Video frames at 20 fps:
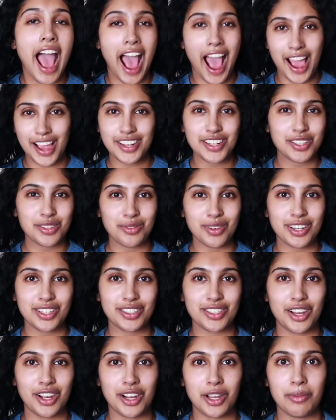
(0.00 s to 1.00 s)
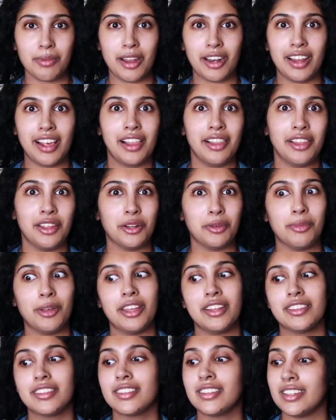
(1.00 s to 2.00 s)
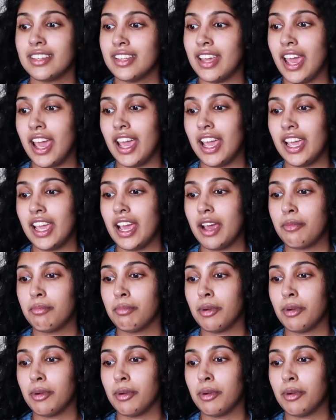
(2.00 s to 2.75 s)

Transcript: I just want to talk about it a little bit today.